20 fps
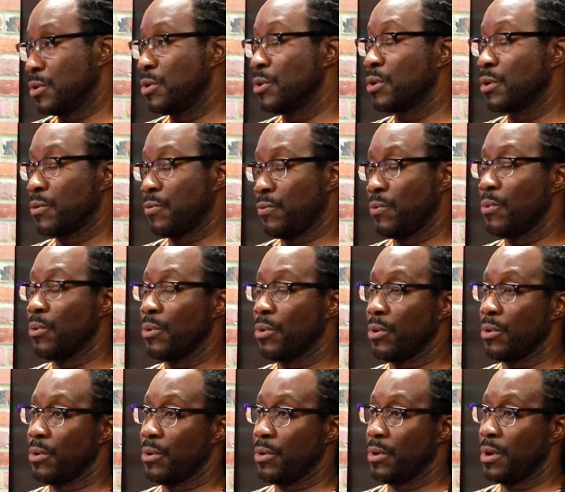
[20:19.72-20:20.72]
look
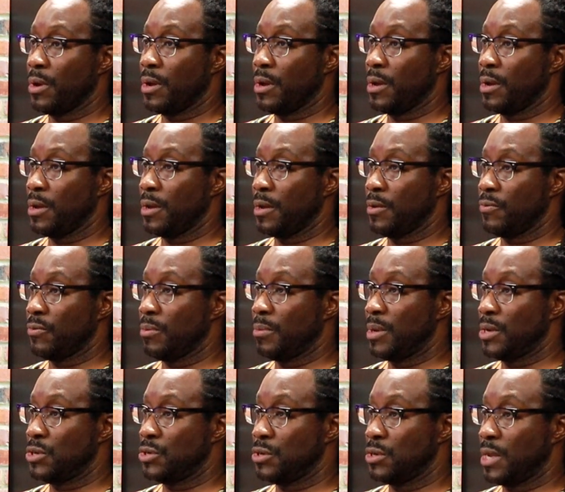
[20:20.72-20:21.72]
for
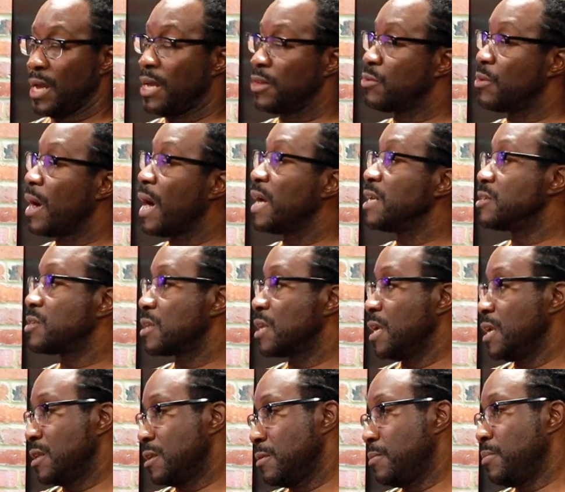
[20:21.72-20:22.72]
information, and to
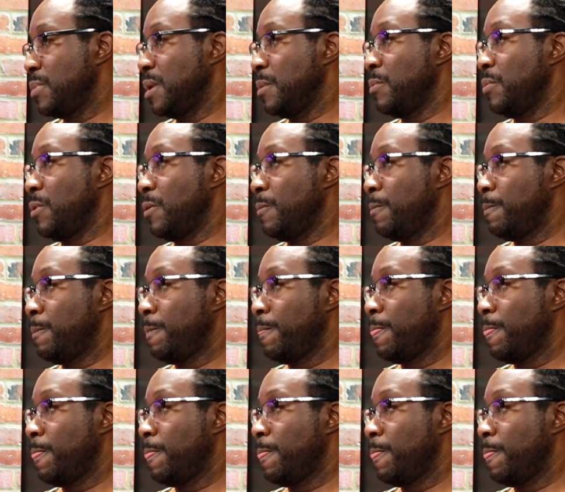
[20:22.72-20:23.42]
isolate people.